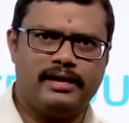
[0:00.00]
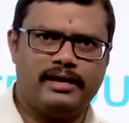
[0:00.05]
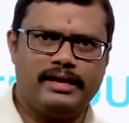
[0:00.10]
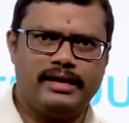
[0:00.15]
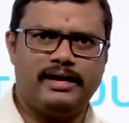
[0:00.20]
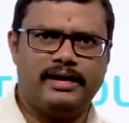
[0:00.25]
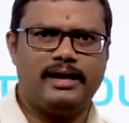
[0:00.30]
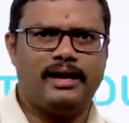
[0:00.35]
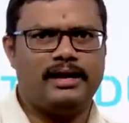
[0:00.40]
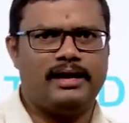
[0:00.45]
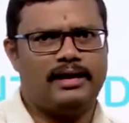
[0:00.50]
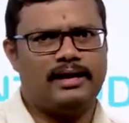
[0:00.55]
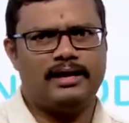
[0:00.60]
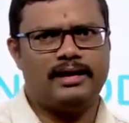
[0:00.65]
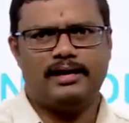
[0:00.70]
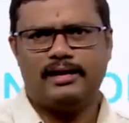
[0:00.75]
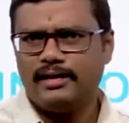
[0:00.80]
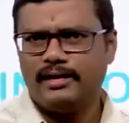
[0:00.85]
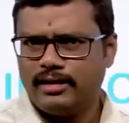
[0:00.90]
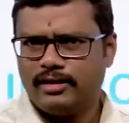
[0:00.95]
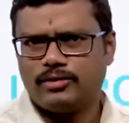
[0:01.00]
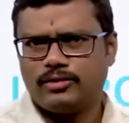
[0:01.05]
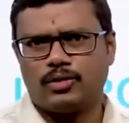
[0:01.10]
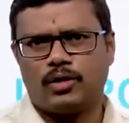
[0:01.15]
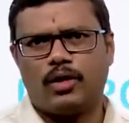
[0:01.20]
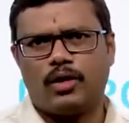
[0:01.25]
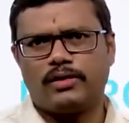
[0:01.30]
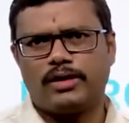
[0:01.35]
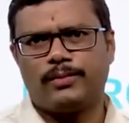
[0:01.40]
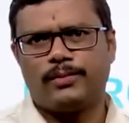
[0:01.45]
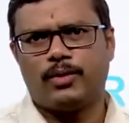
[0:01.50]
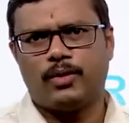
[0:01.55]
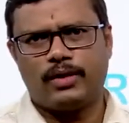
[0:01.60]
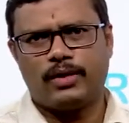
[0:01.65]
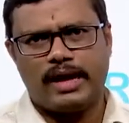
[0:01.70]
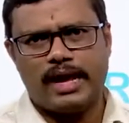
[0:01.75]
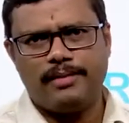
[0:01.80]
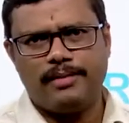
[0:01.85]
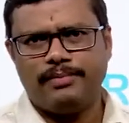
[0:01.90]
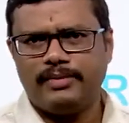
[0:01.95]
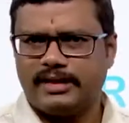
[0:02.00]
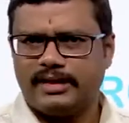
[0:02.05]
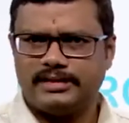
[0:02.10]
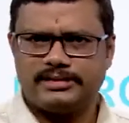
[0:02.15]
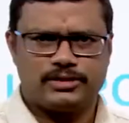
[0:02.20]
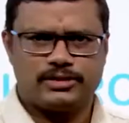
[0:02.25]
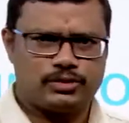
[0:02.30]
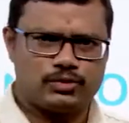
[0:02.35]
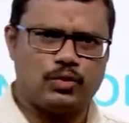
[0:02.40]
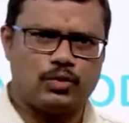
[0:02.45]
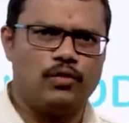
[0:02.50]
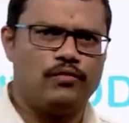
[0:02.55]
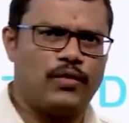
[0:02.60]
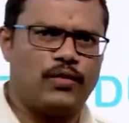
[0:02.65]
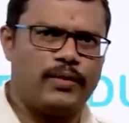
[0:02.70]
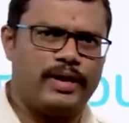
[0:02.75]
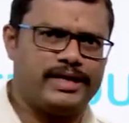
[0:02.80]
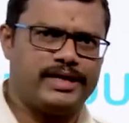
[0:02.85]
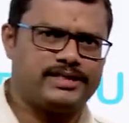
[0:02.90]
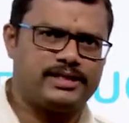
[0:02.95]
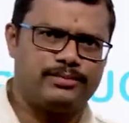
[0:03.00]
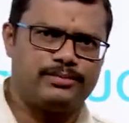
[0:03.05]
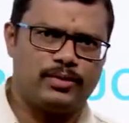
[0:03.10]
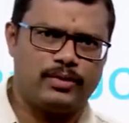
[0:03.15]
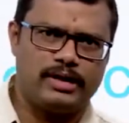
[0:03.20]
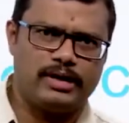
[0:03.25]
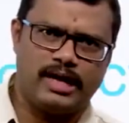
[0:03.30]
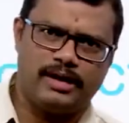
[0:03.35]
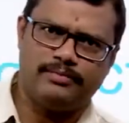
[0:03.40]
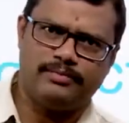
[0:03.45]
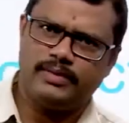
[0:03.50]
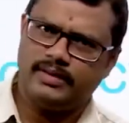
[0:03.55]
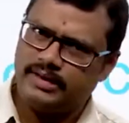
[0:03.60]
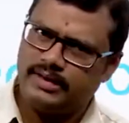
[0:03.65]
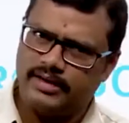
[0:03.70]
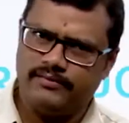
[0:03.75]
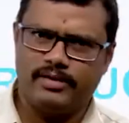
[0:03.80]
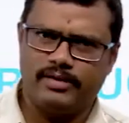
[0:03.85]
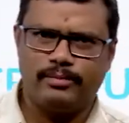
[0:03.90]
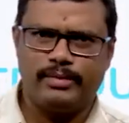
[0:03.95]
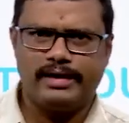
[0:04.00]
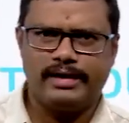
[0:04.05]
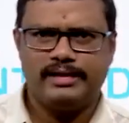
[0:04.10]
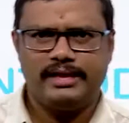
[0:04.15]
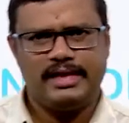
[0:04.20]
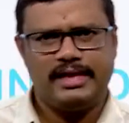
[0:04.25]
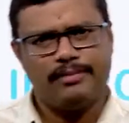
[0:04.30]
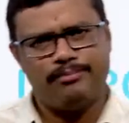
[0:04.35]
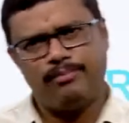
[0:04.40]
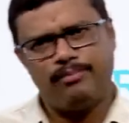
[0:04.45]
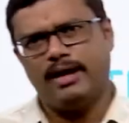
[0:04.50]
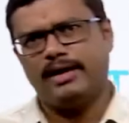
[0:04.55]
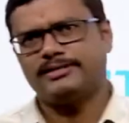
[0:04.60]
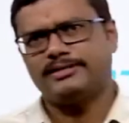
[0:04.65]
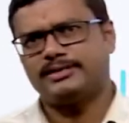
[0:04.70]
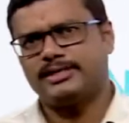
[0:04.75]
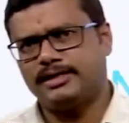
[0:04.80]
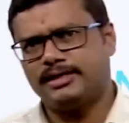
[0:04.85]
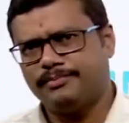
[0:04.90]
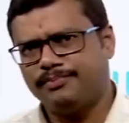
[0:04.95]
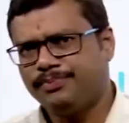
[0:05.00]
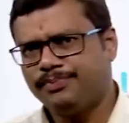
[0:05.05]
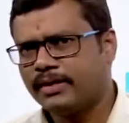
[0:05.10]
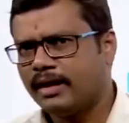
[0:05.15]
year and throughout the program, that is school foundation program given by the Yupp Master.